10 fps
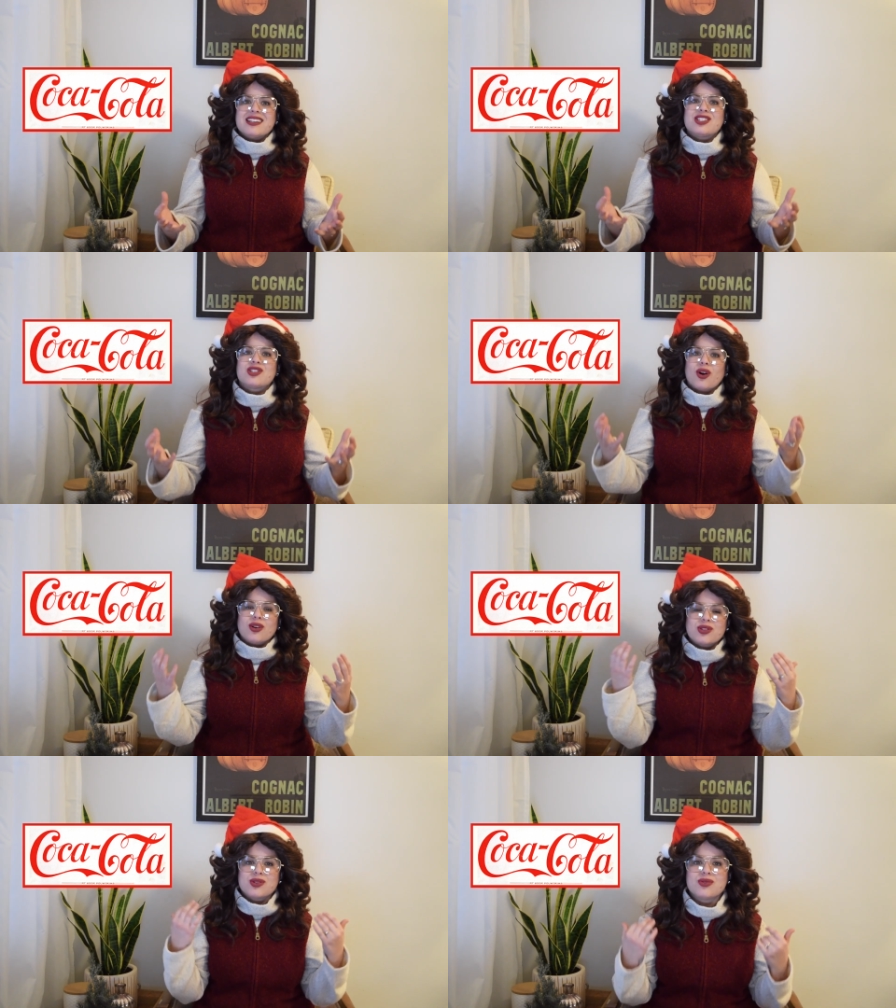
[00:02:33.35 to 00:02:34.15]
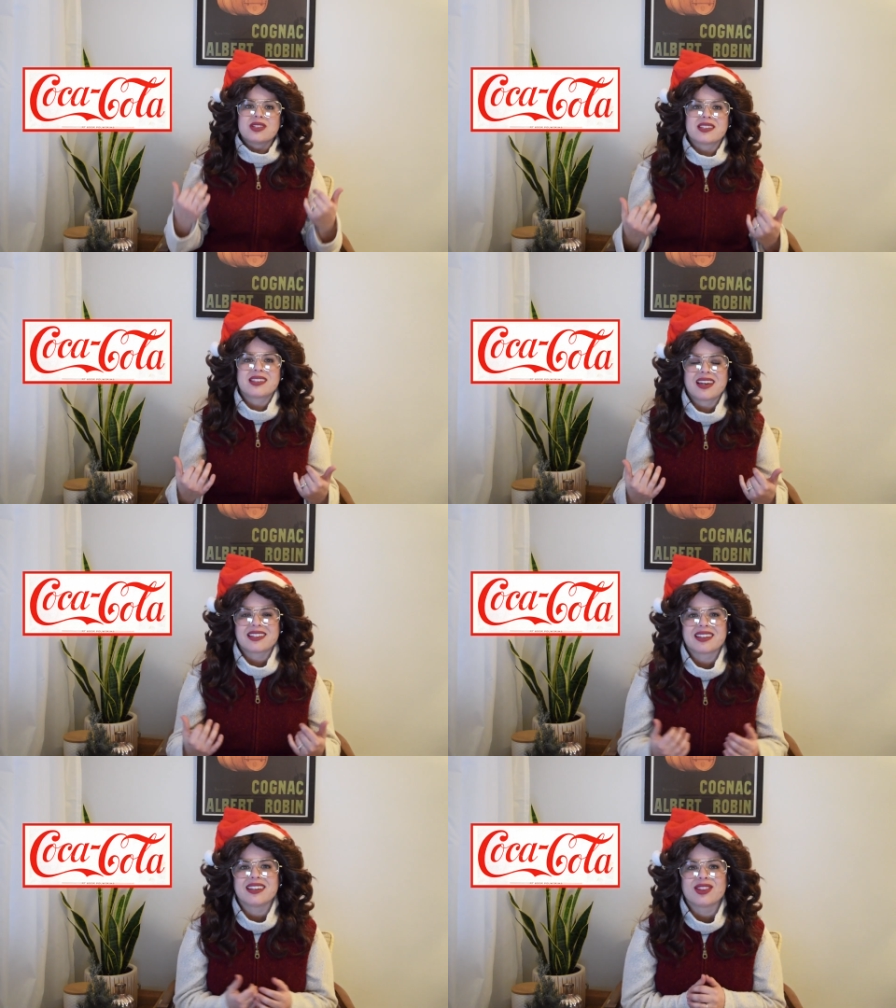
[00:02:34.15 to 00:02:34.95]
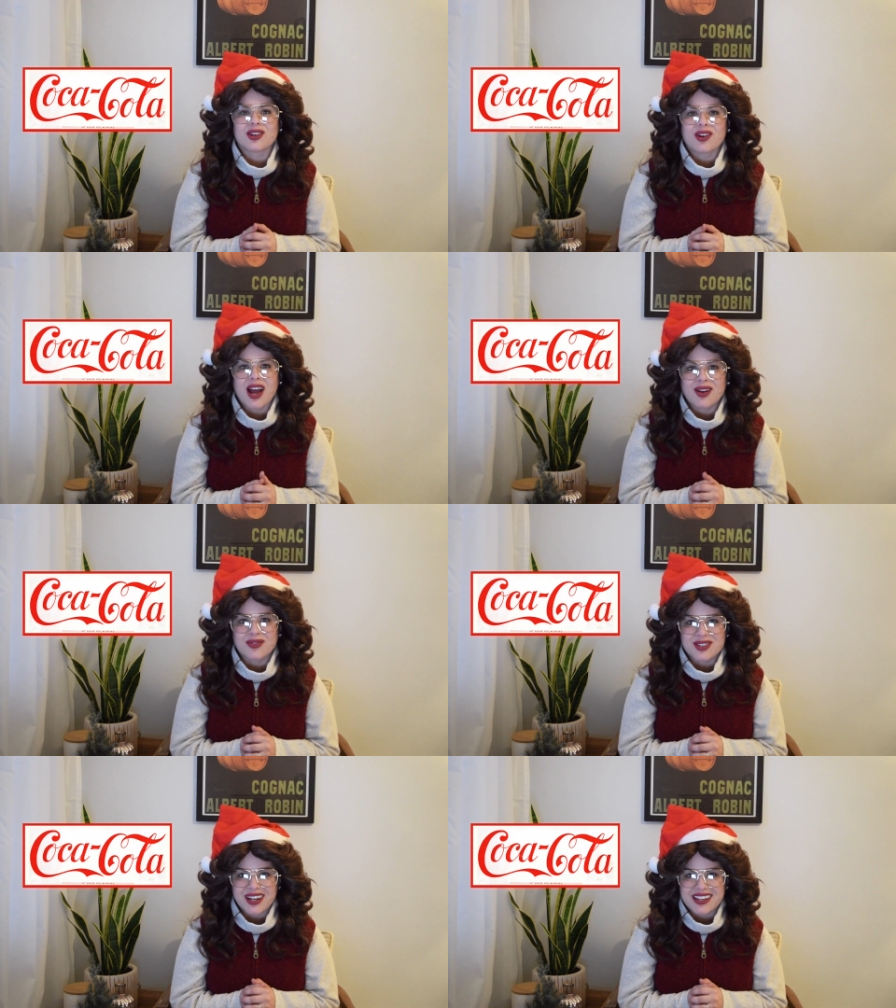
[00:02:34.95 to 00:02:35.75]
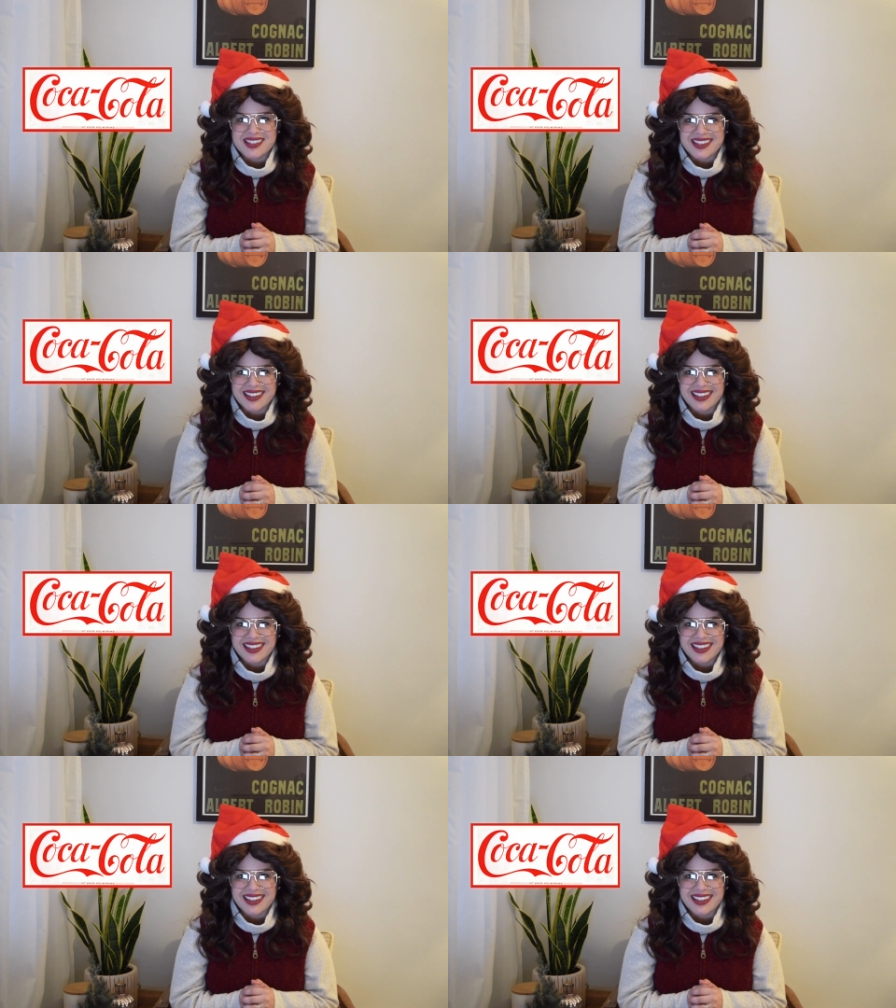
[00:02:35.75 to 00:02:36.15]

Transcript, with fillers: starts using Santa in their advertising.